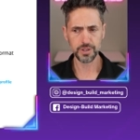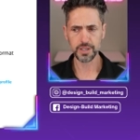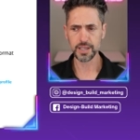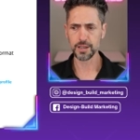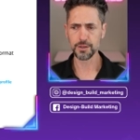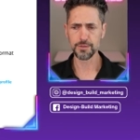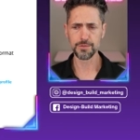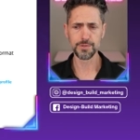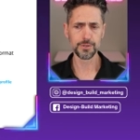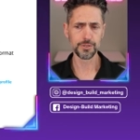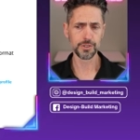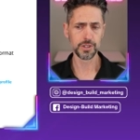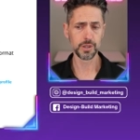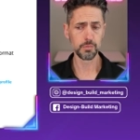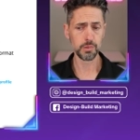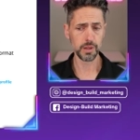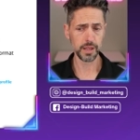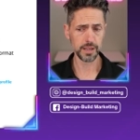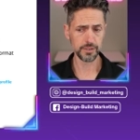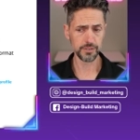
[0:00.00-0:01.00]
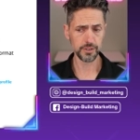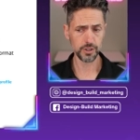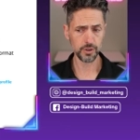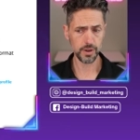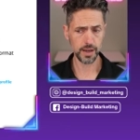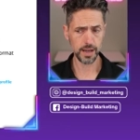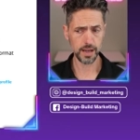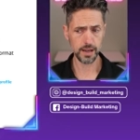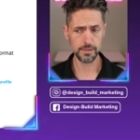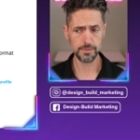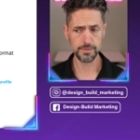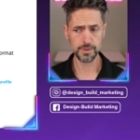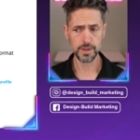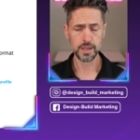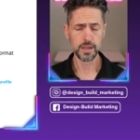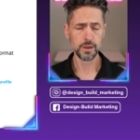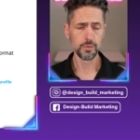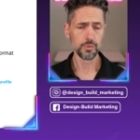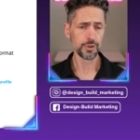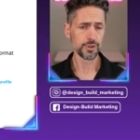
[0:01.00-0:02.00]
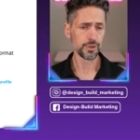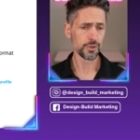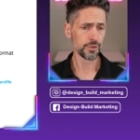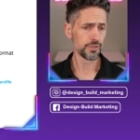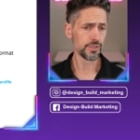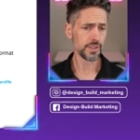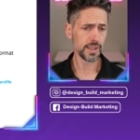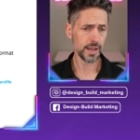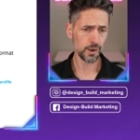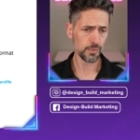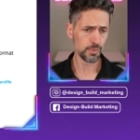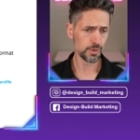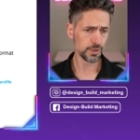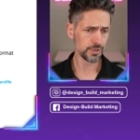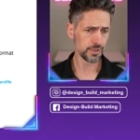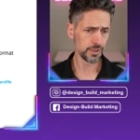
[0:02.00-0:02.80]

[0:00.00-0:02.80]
It kind of fills in the blanks you have, returns the output